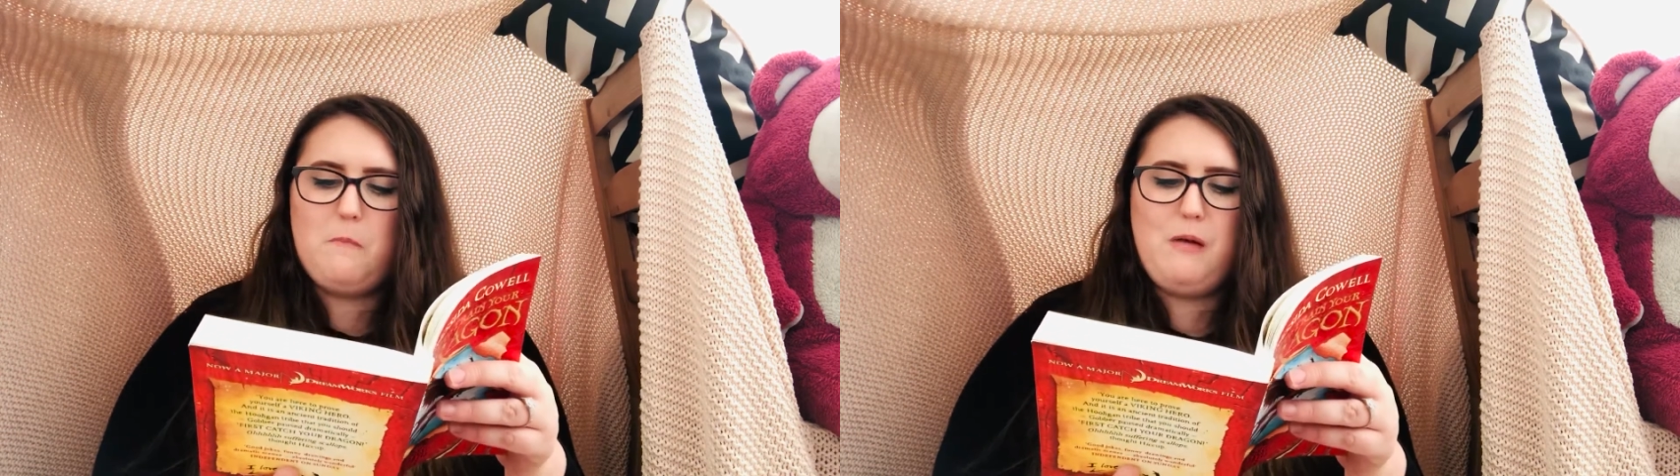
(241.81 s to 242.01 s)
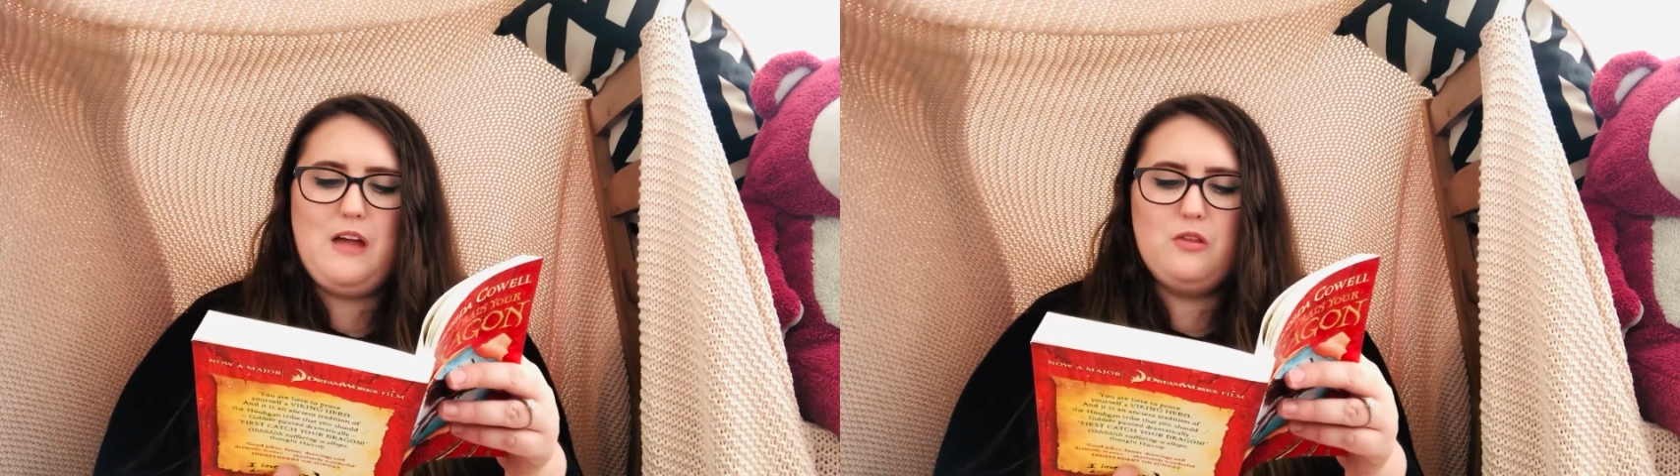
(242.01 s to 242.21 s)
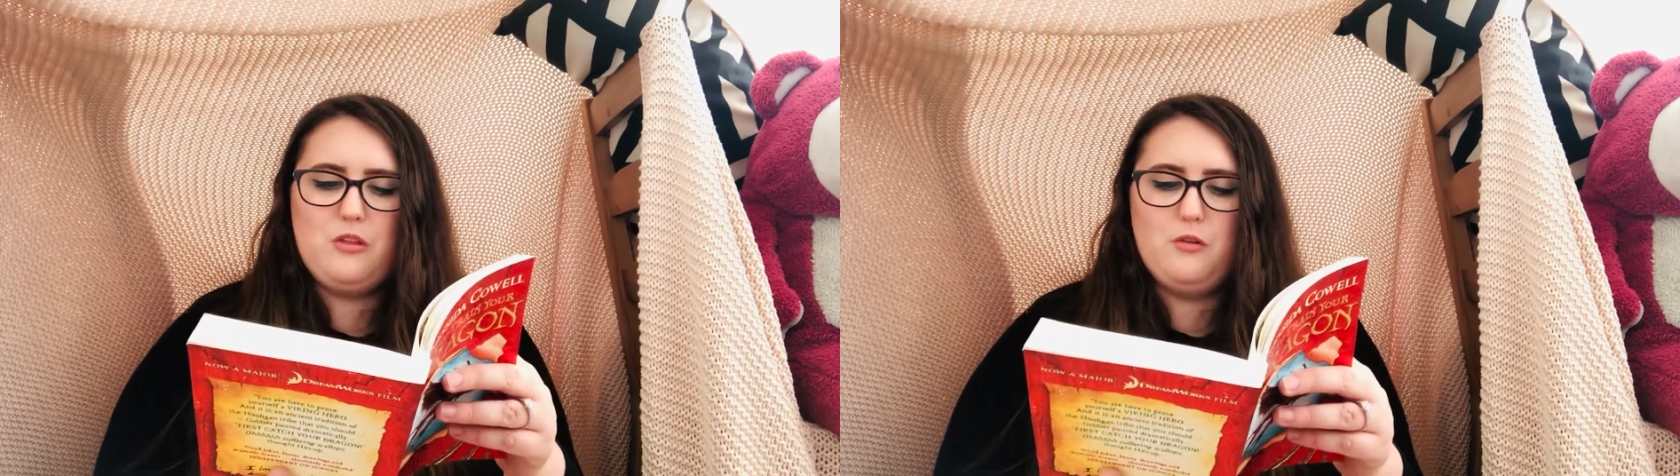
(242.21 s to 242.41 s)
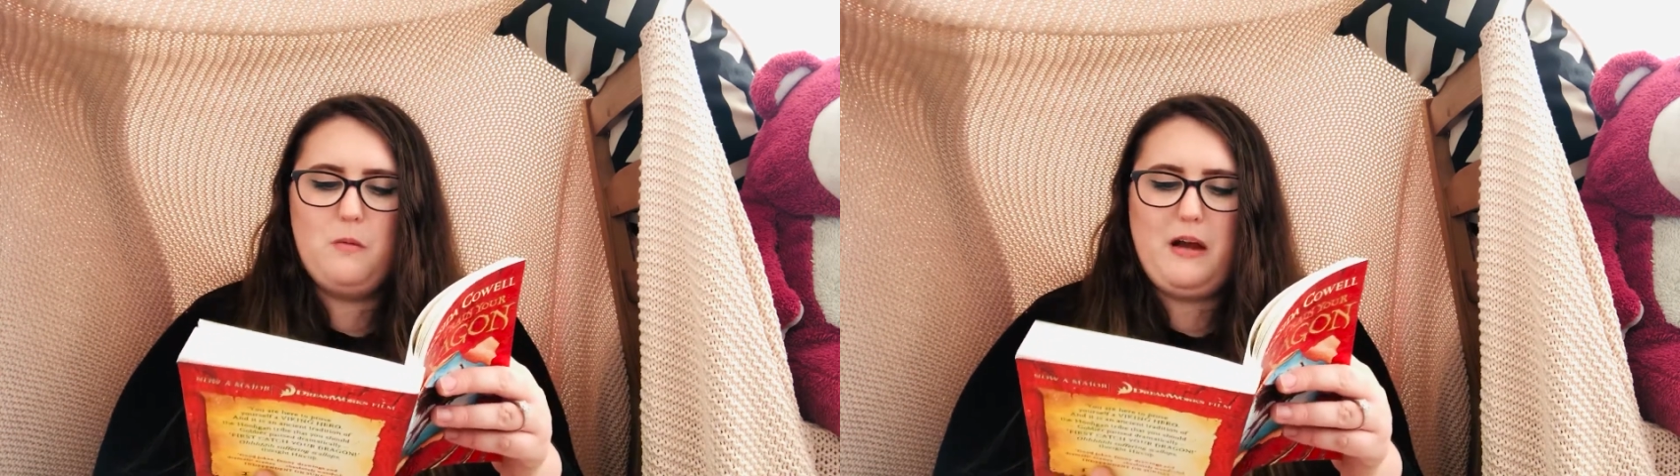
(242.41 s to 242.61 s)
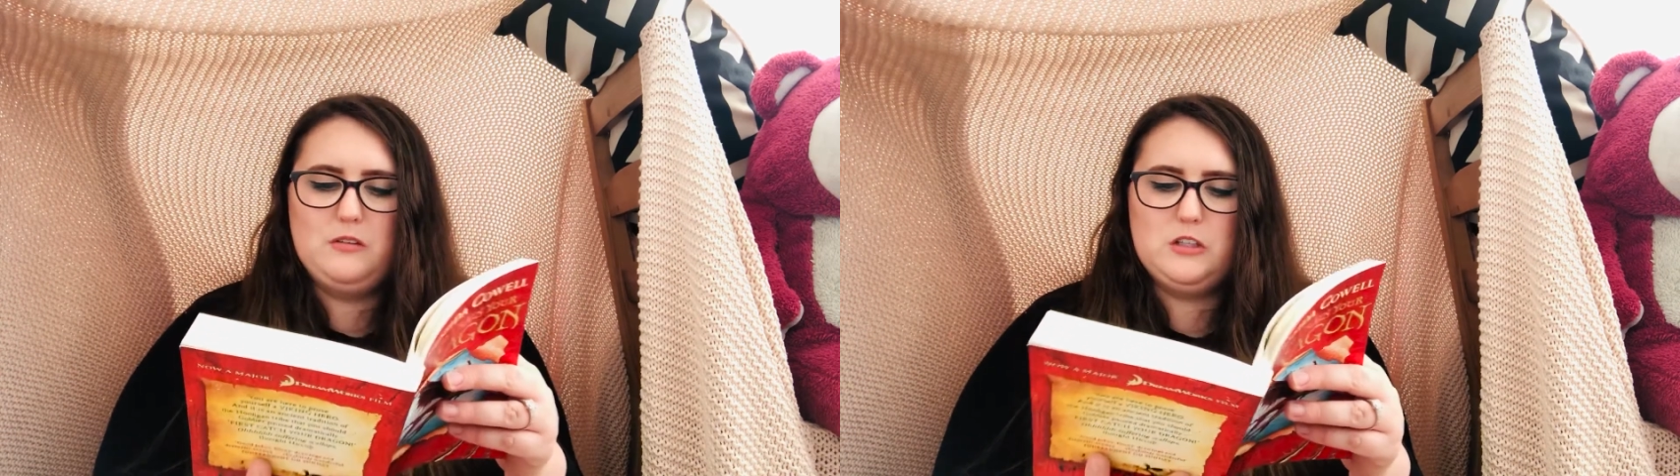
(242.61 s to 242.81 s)
panther
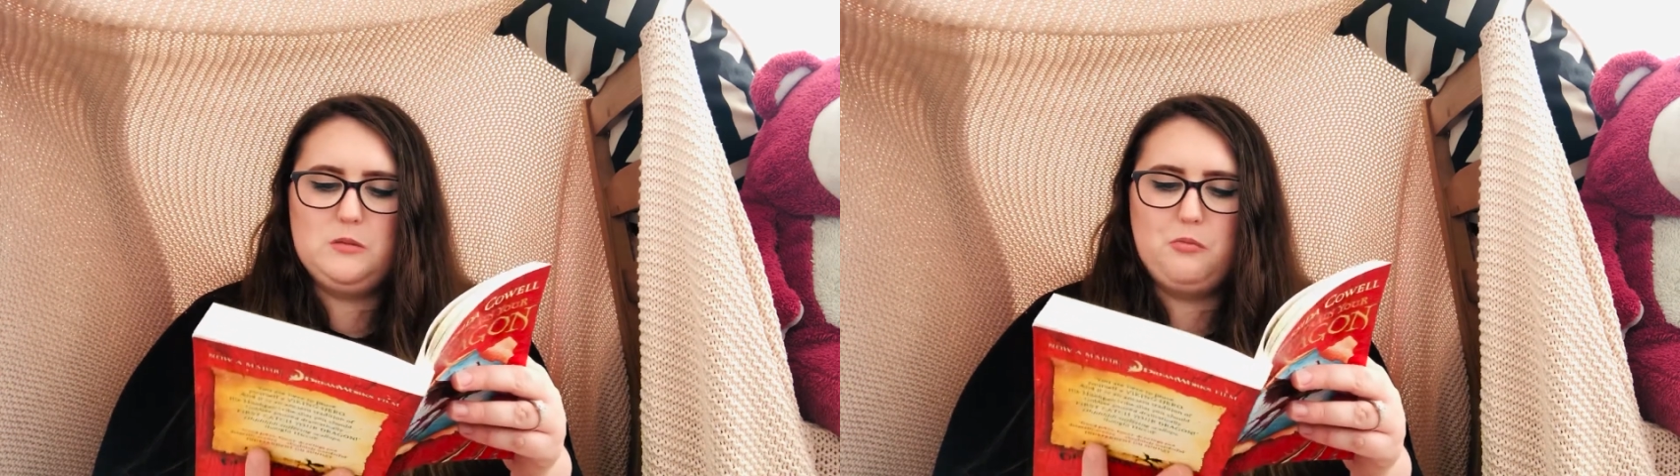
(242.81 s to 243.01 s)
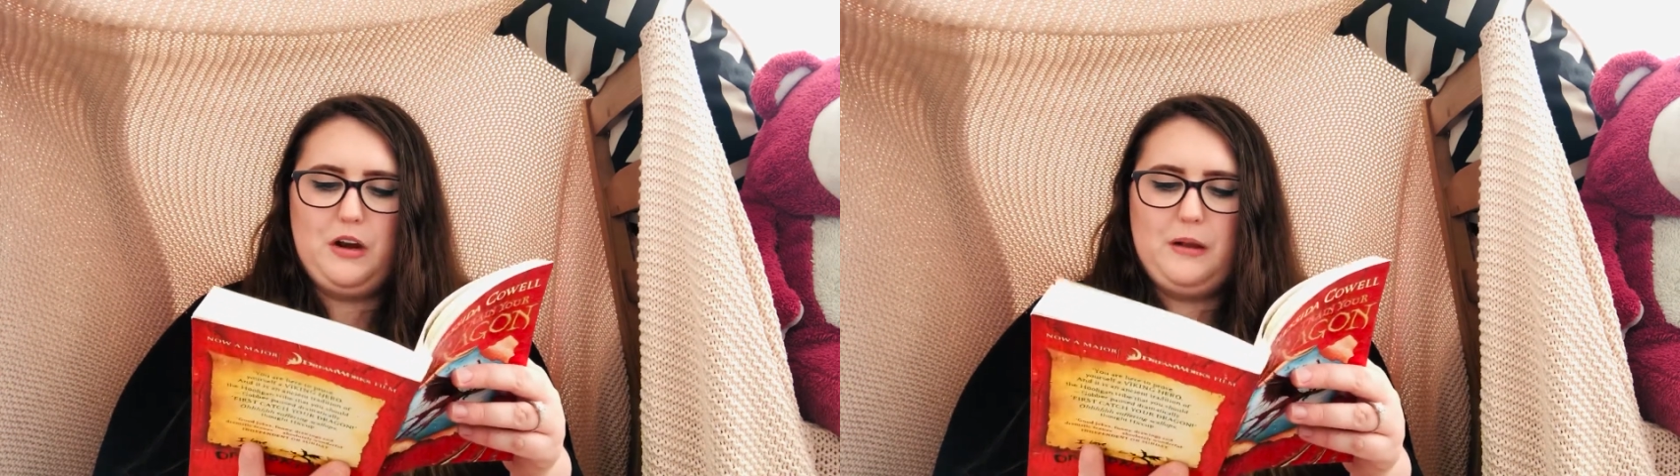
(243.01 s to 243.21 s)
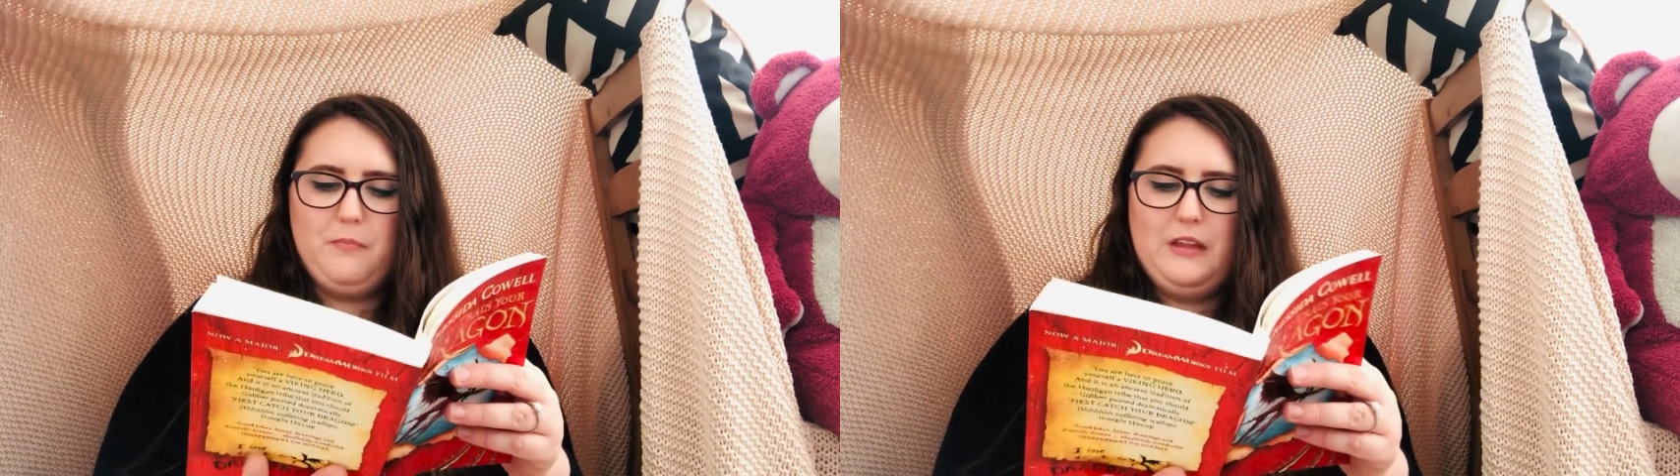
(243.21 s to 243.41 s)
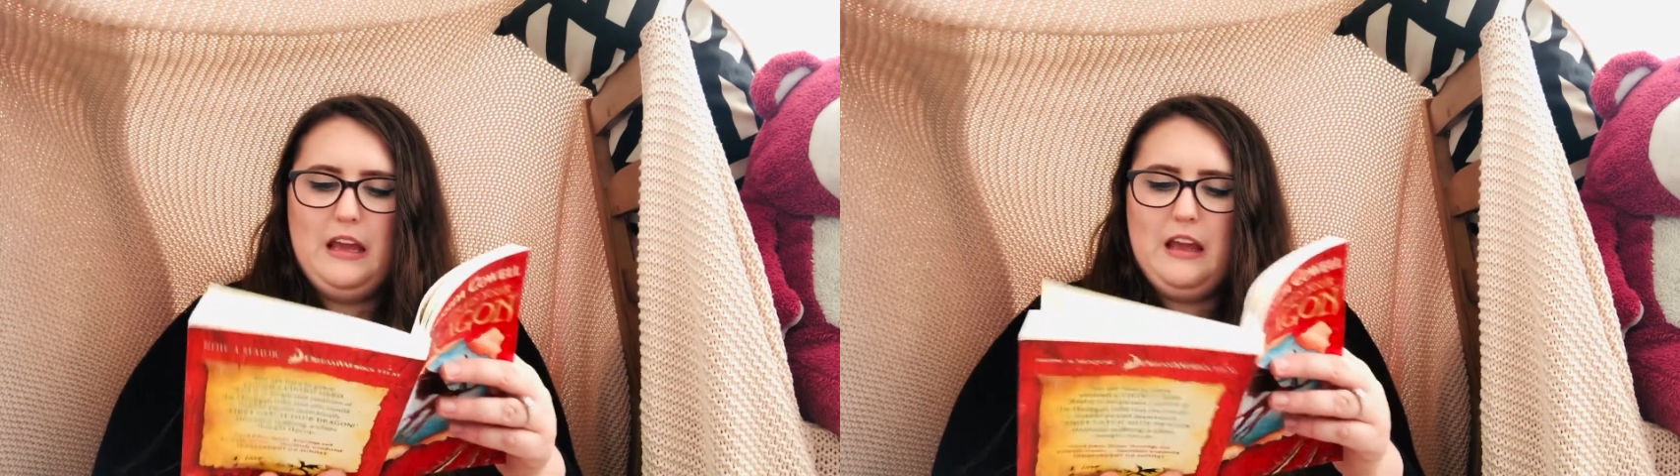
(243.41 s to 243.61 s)
about to spring.